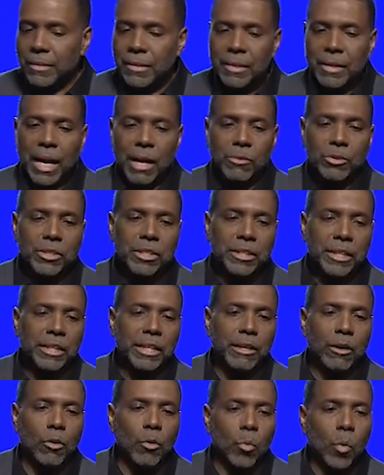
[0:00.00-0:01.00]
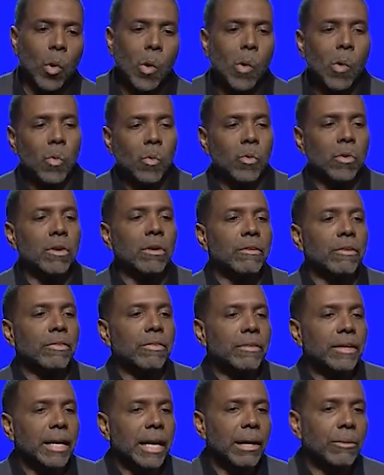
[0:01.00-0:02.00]
I was looking at a roll
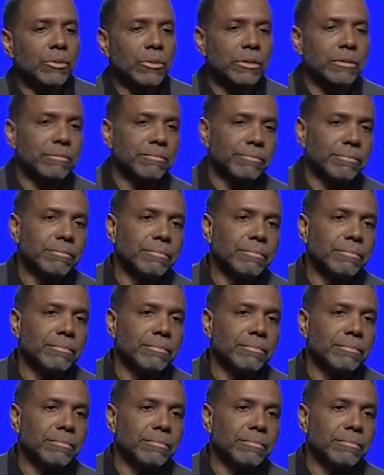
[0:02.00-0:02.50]
that I was,